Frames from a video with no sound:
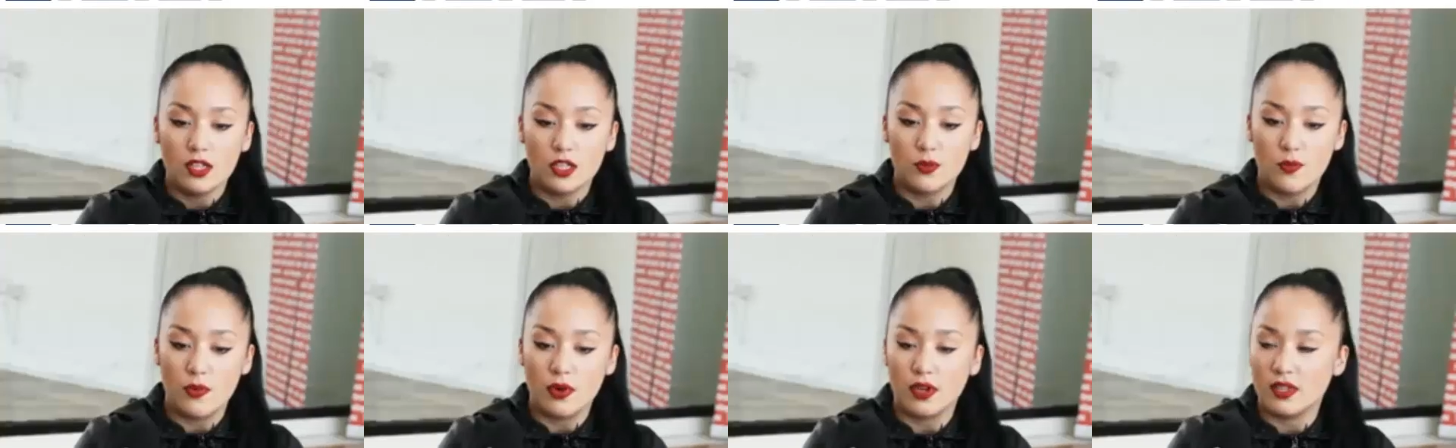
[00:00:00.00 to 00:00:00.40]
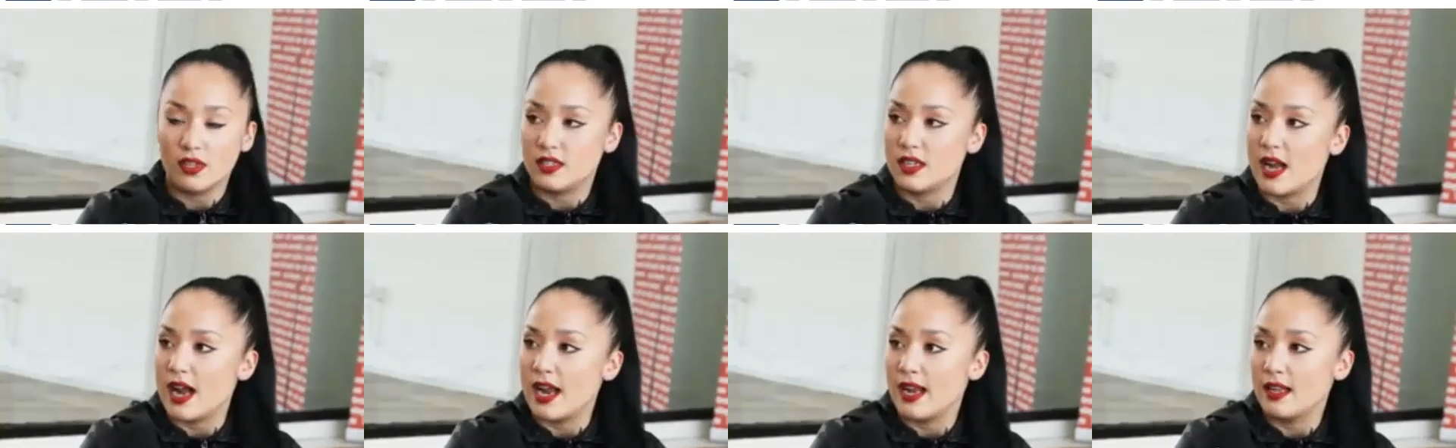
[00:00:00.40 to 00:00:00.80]
sports
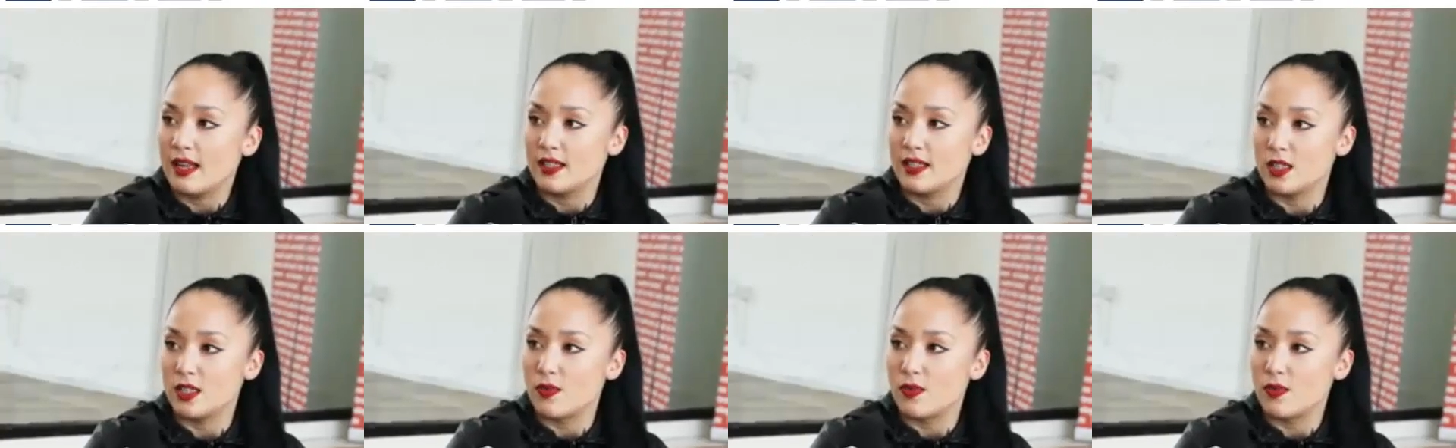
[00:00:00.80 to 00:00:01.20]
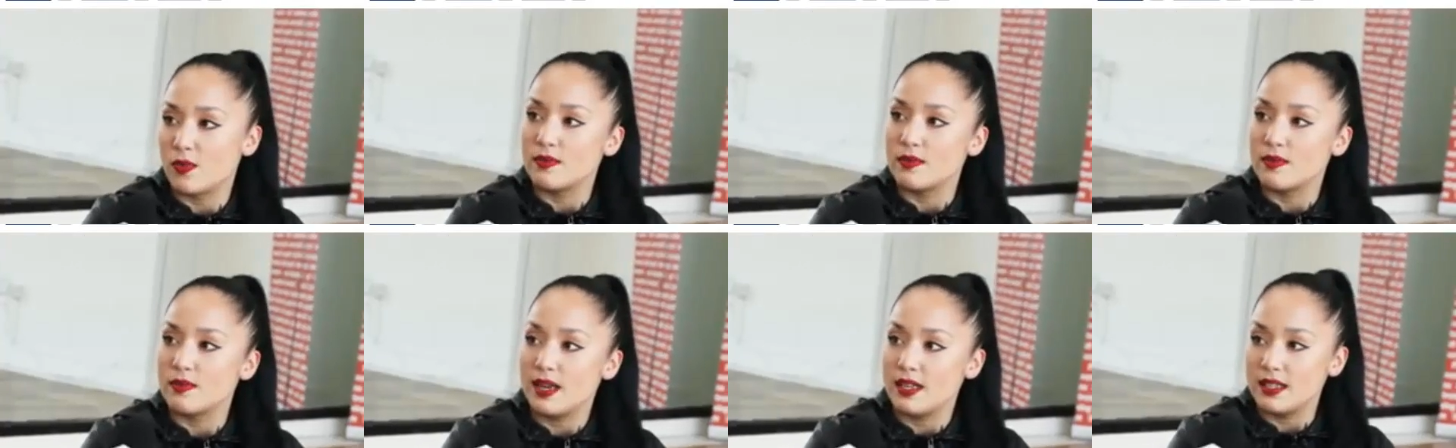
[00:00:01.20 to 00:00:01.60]
science and
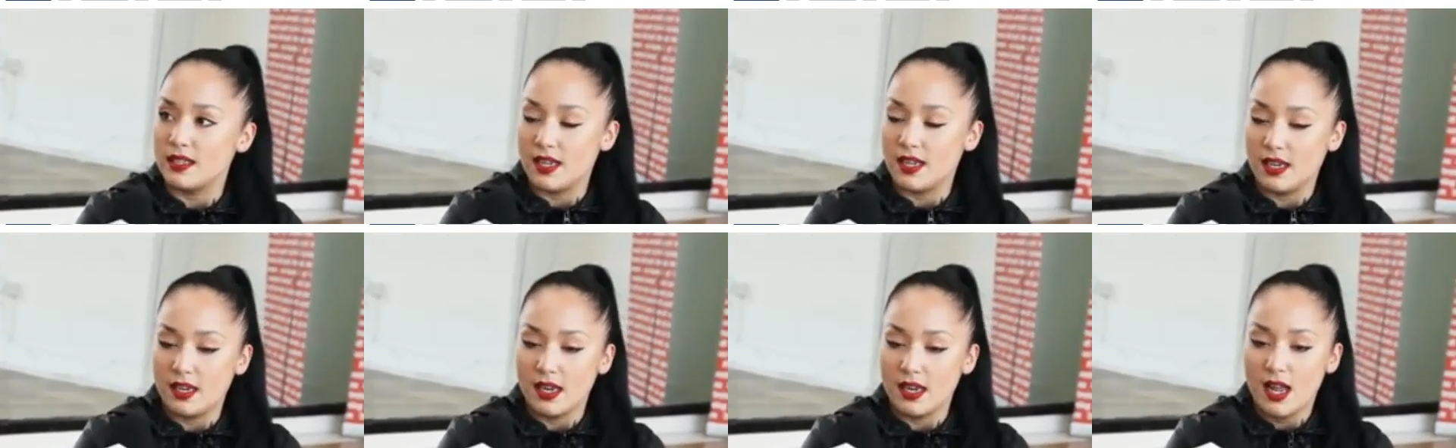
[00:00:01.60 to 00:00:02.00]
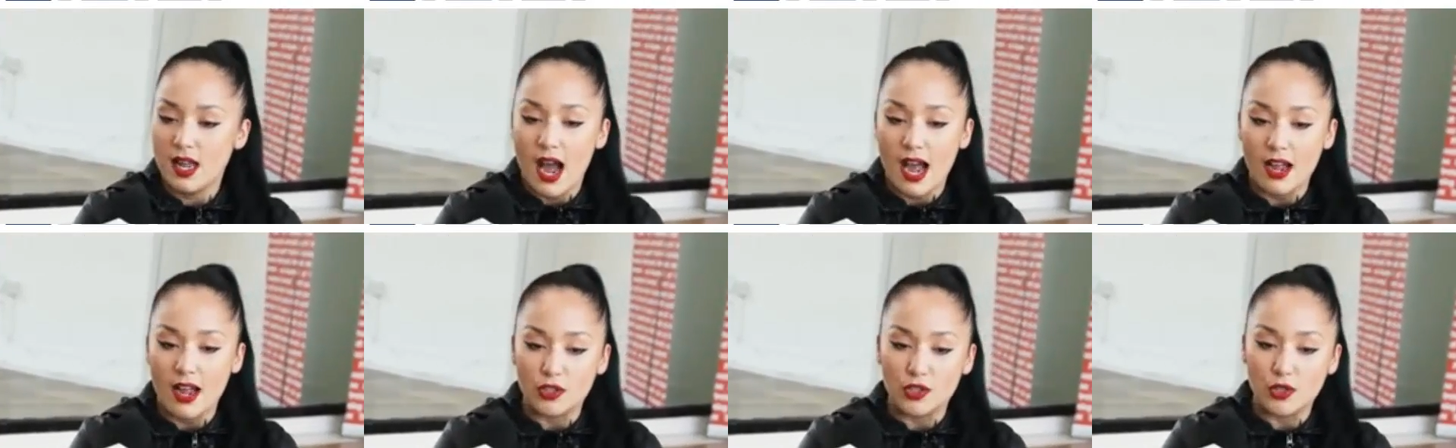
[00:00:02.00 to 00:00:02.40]
sports medicine,
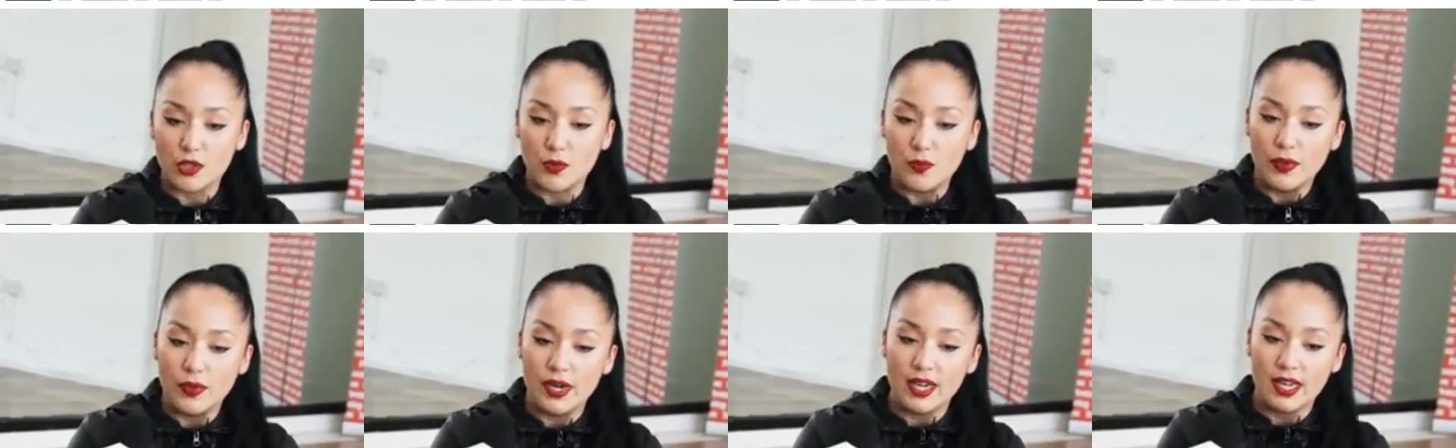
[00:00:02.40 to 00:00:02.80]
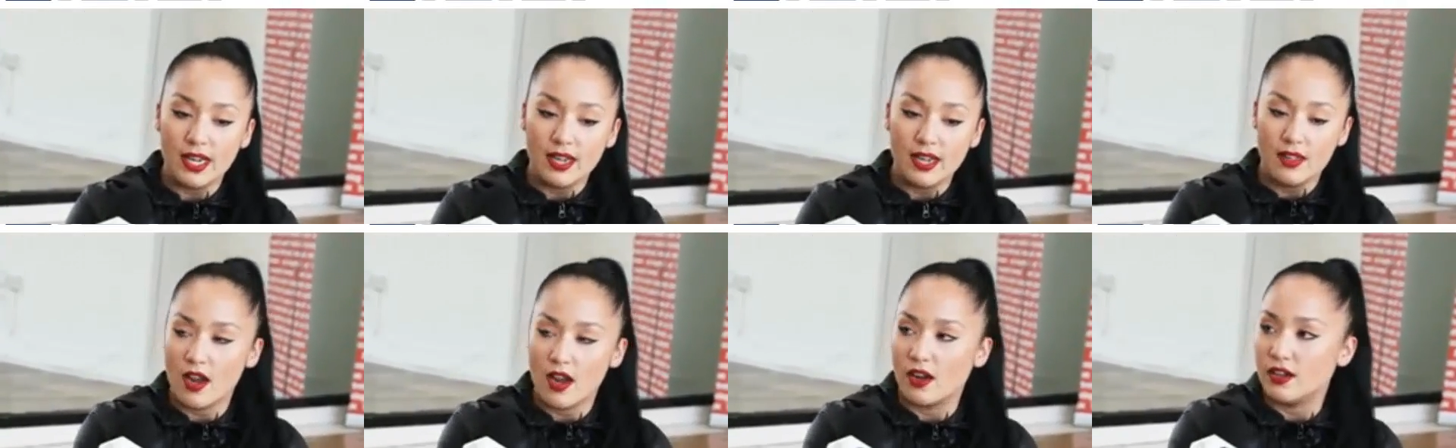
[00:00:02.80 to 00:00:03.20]
I also bring
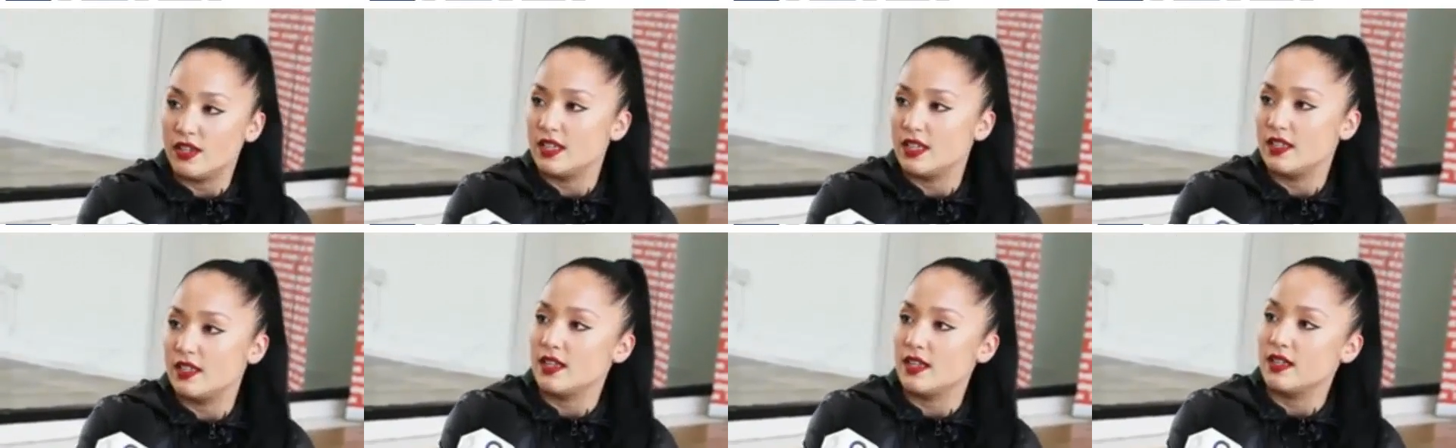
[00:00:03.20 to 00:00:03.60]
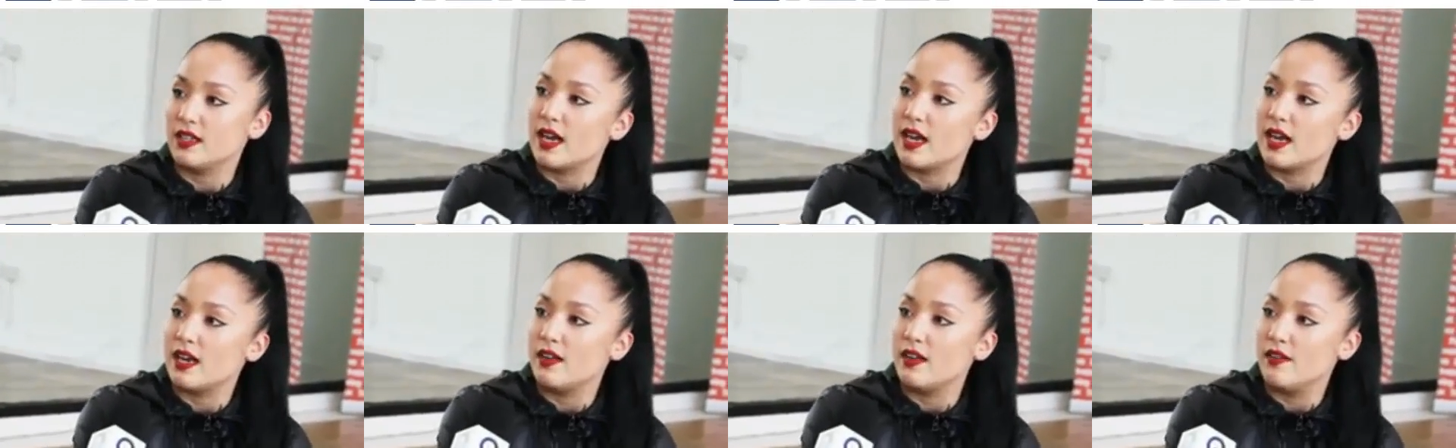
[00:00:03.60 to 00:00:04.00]
in the artistic
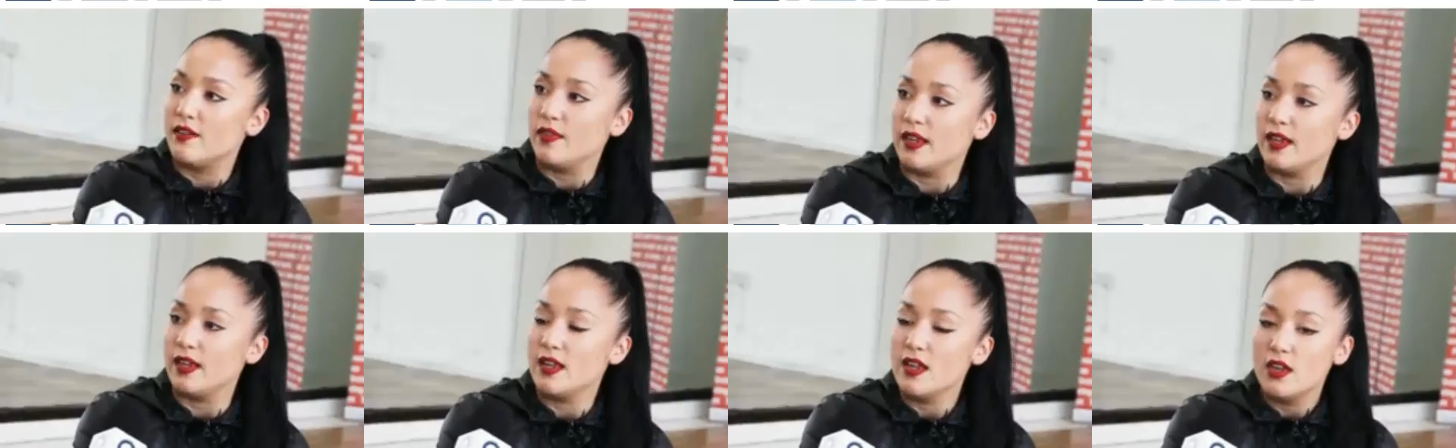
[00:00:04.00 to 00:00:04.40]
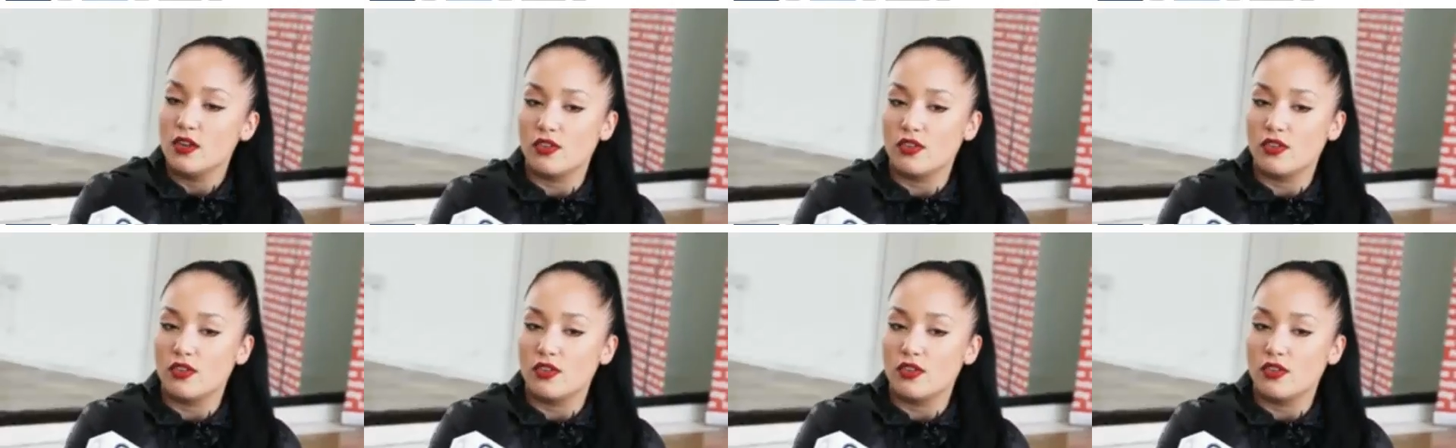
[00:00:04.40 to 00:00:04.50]
side of it,